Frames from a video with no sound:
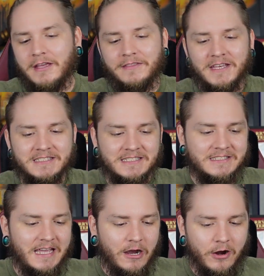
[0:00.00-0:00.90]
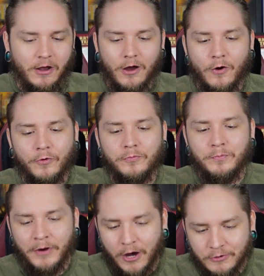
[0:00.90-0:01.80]
This is our own
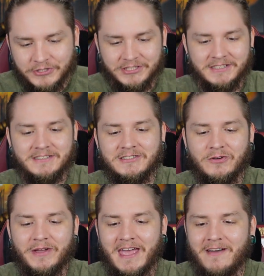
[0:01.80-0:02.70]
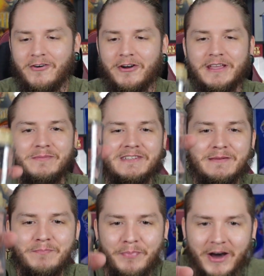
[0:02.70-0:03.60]
potion. So we have our
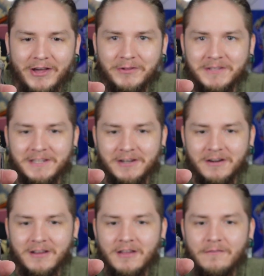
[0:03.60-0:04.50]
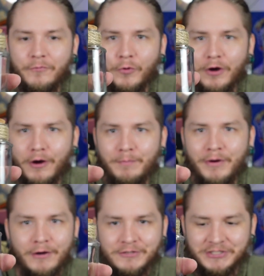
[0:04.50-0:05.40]
empty bottle here for our
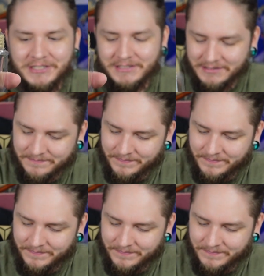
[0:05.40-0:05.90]
potion.